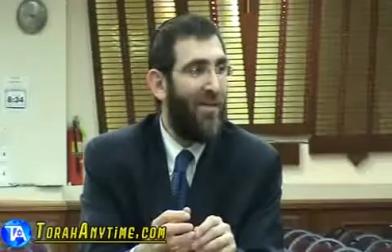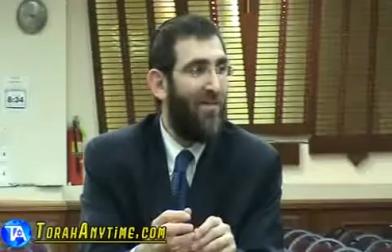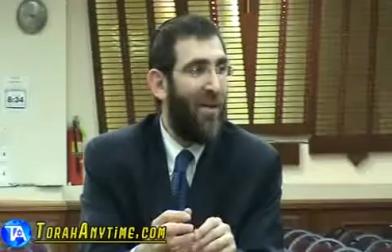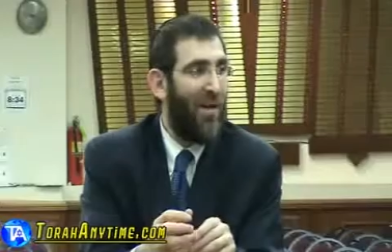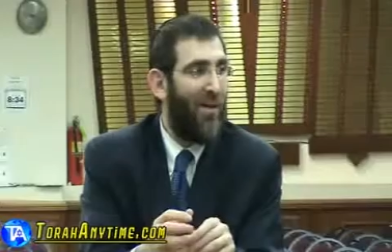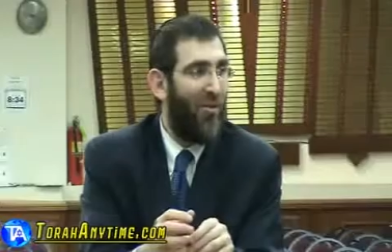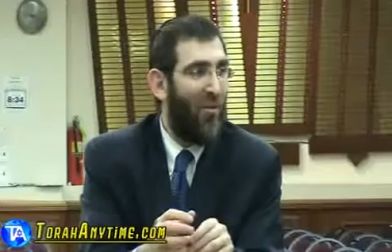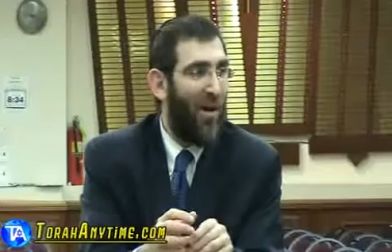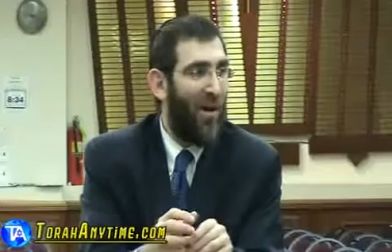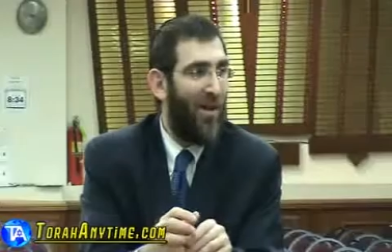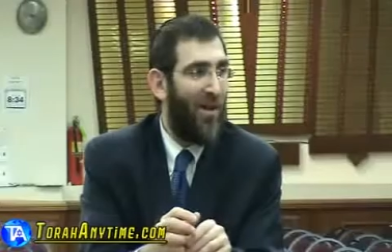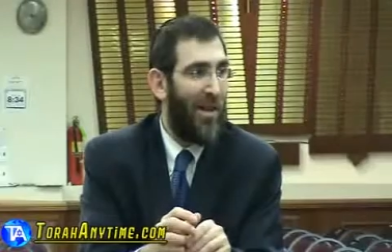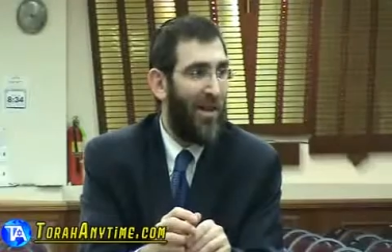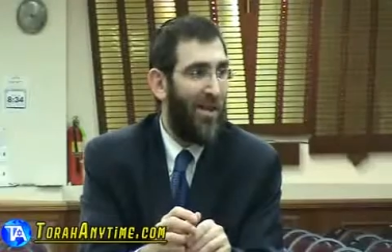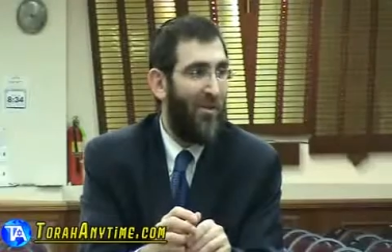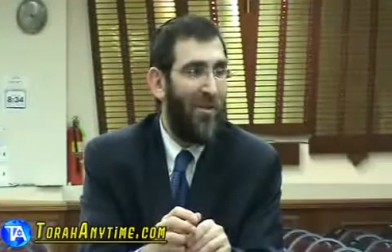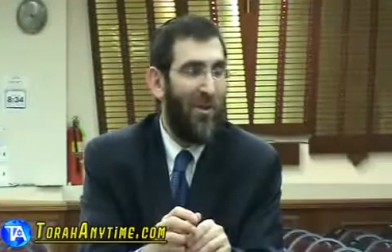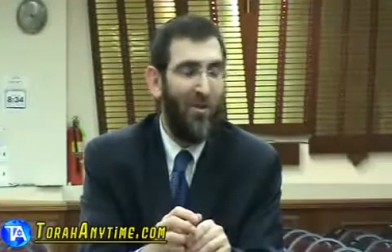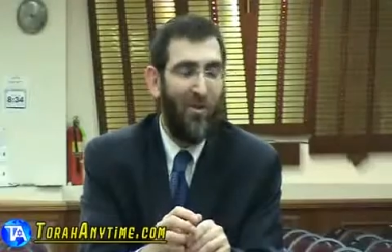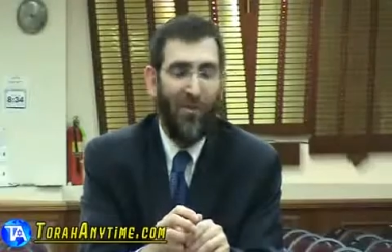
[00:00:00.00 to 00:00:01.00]
say, by the way,
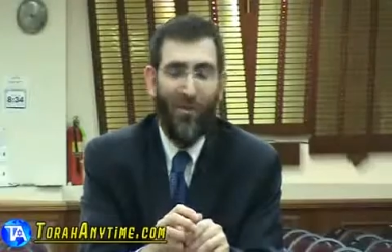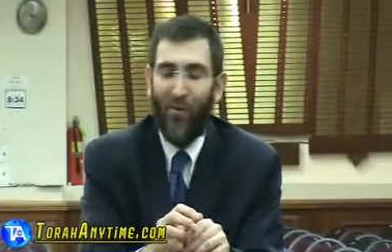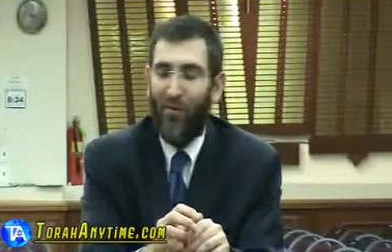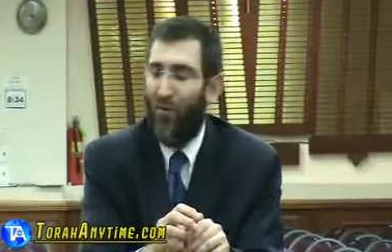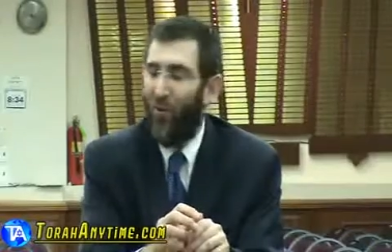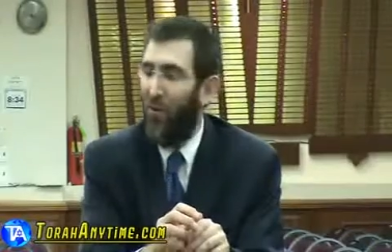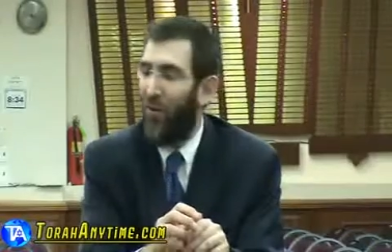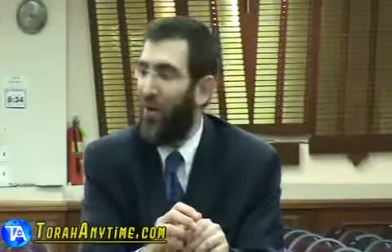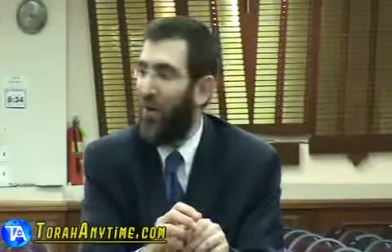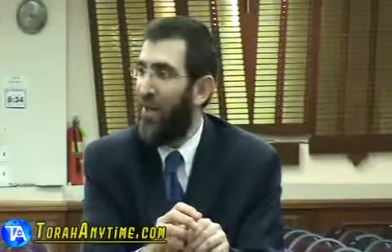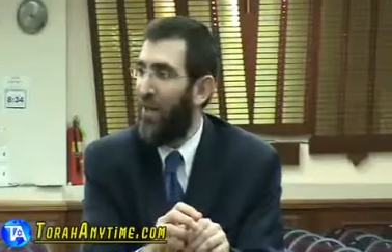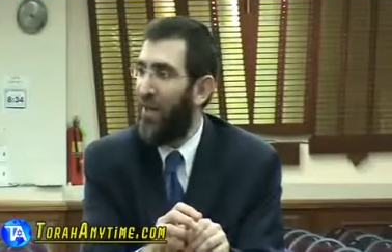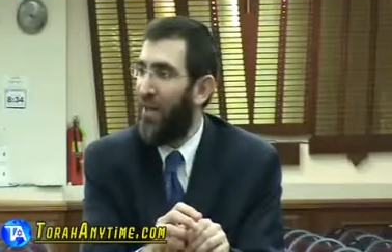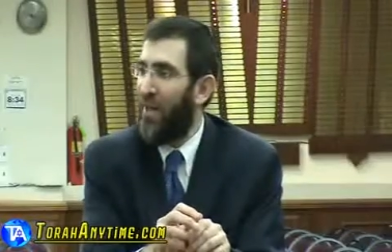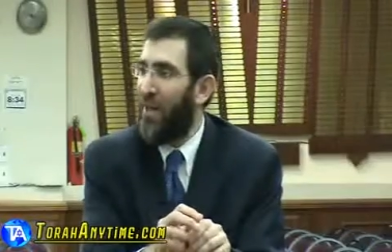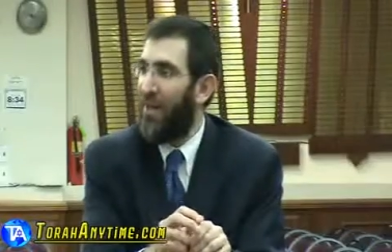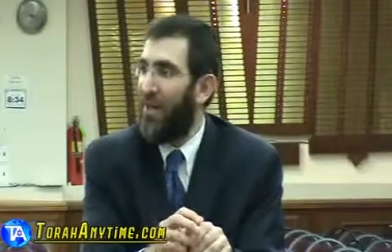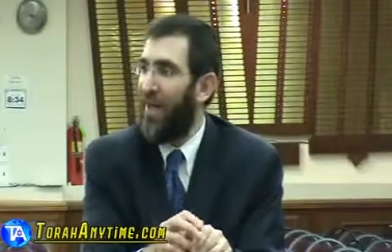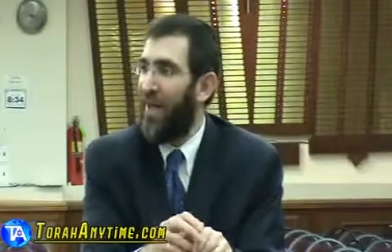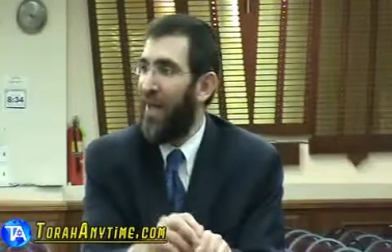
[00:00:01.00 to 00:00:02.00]
as I mentioned before,
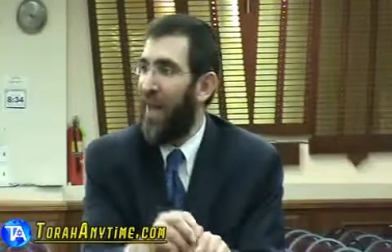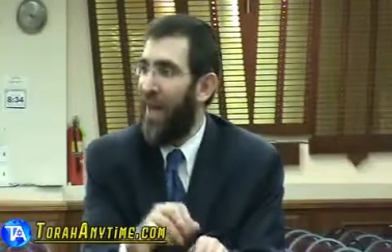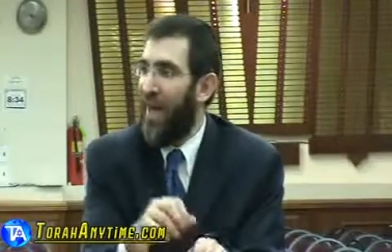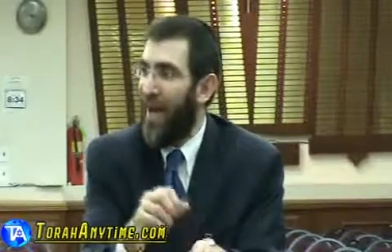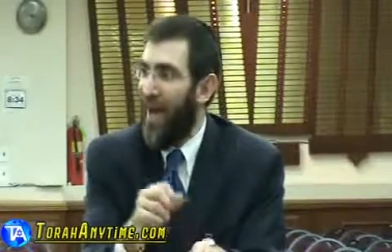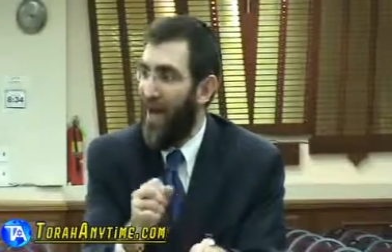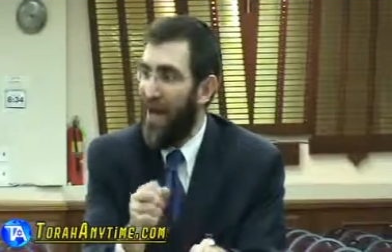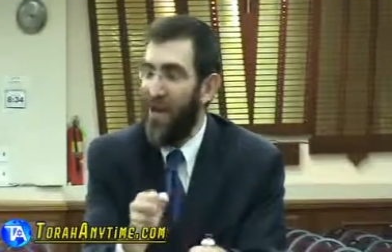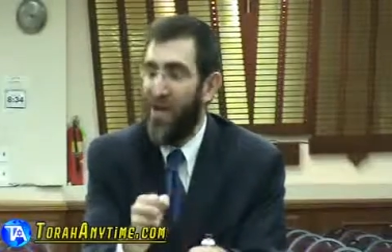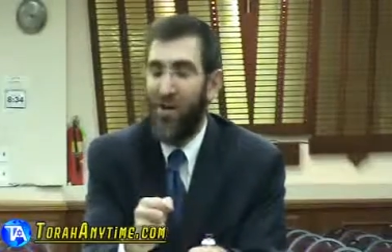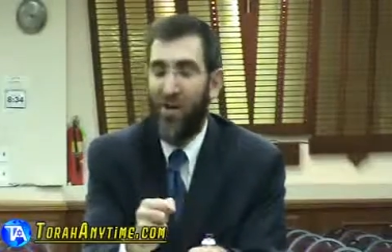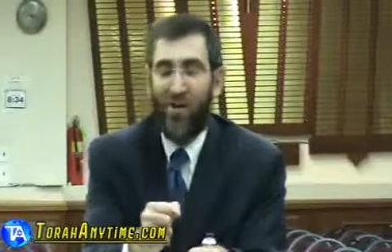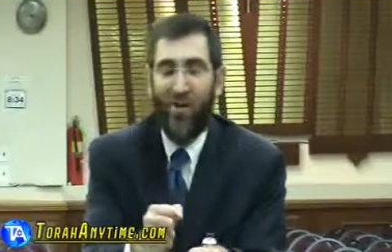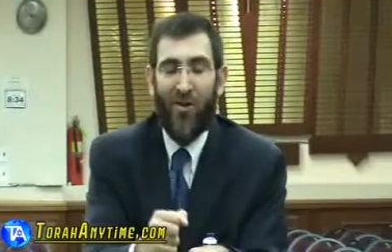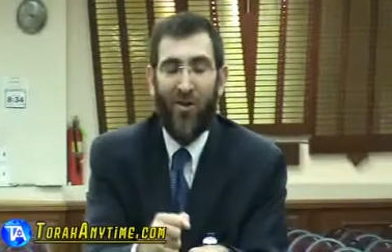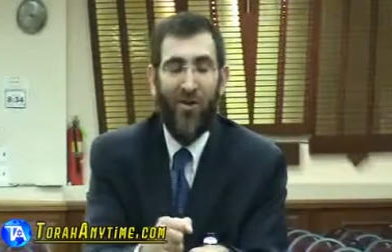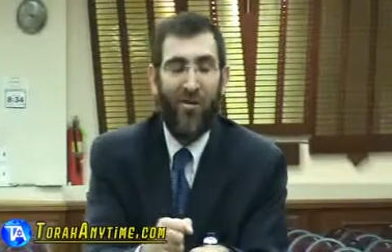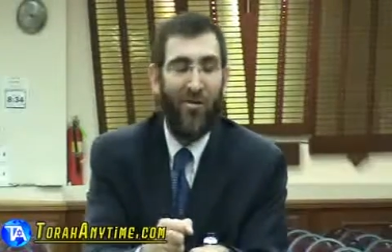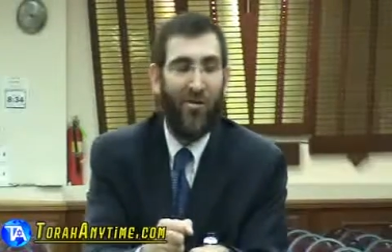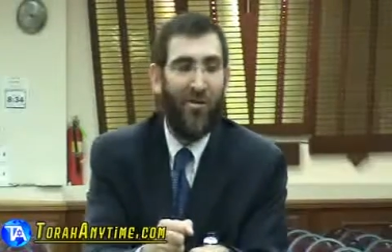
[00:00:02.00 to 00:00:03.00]
that
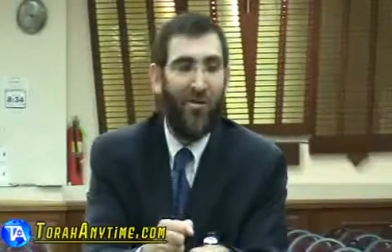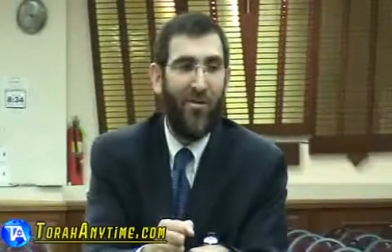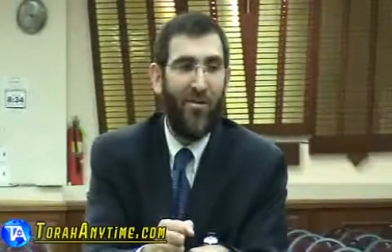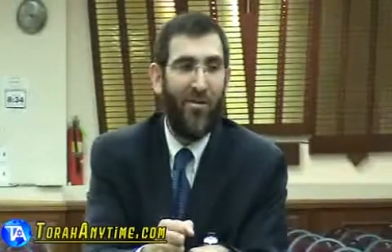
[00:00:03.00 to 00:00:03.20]
anger